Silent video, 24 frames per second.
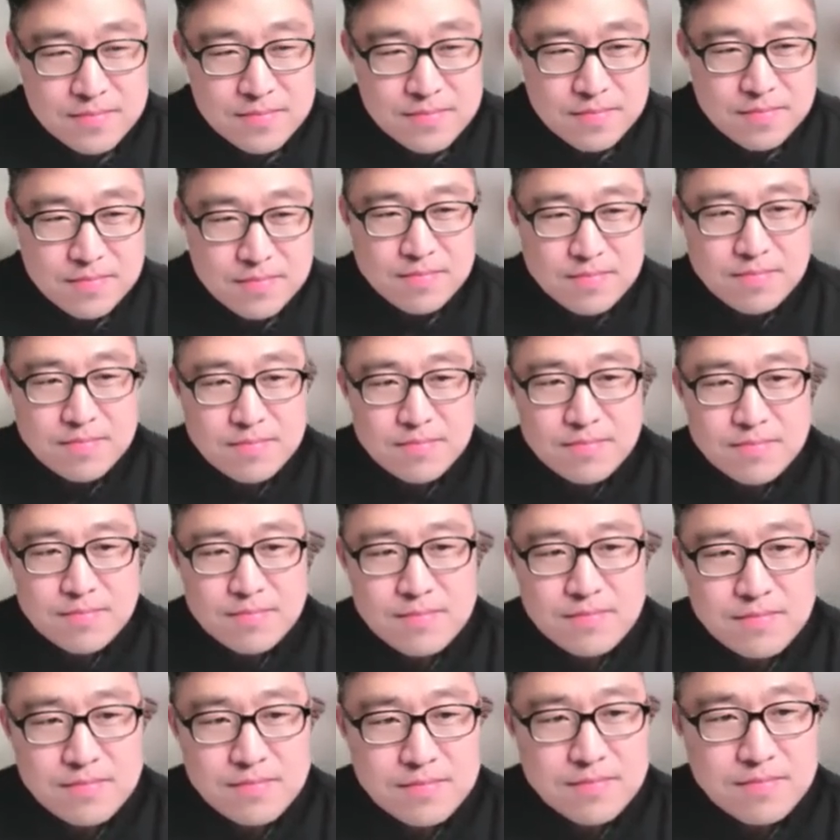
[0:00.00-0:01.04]

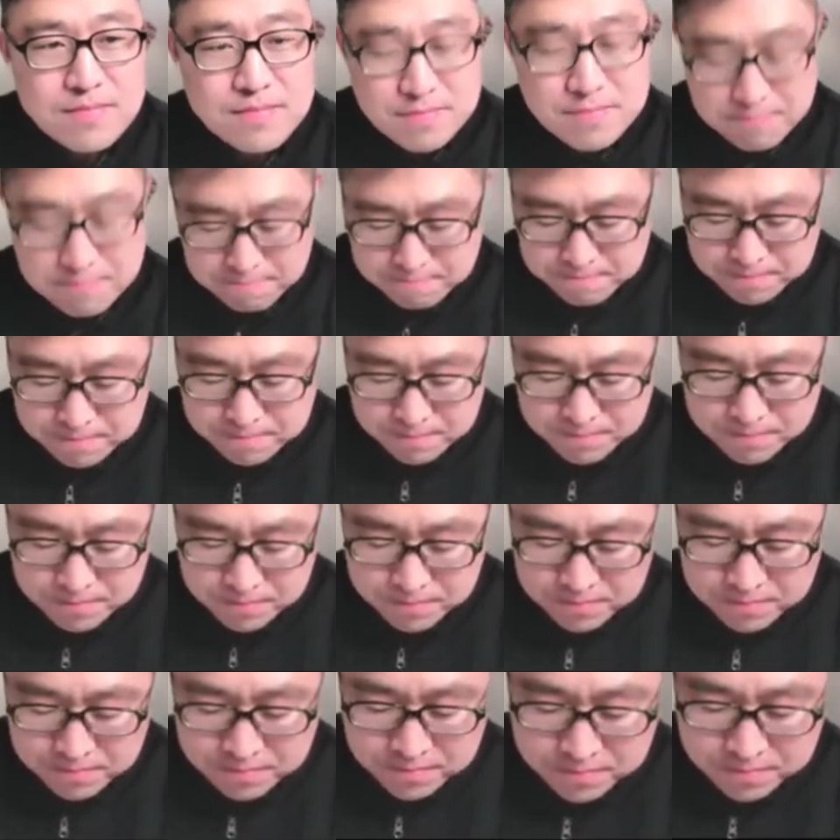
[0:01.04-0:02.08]

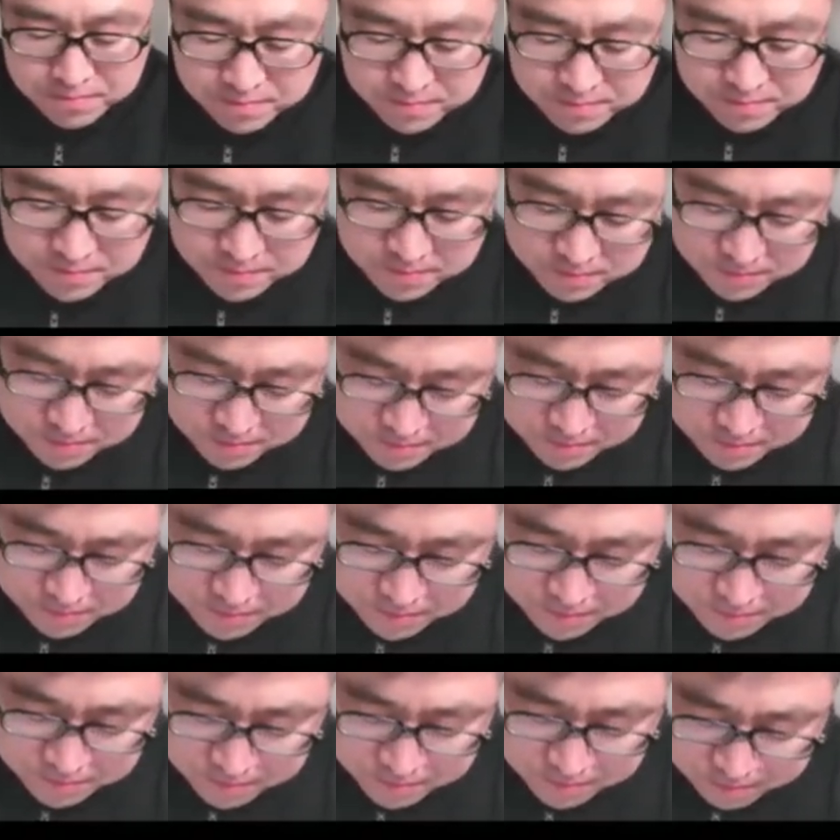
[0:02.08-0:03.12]

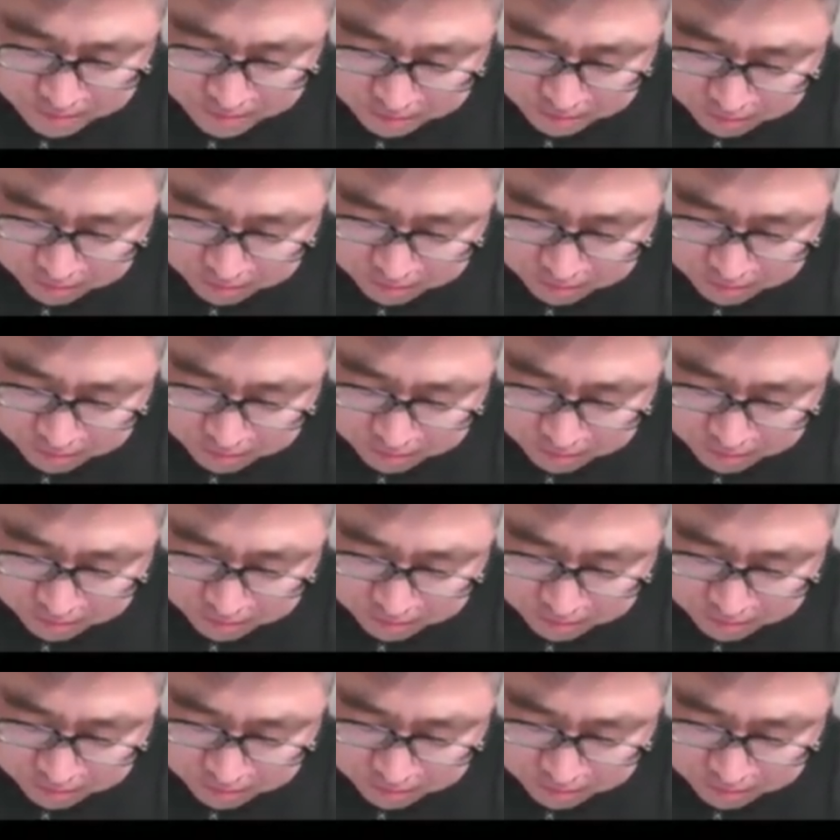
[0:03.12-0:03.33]
The person shown says nothing.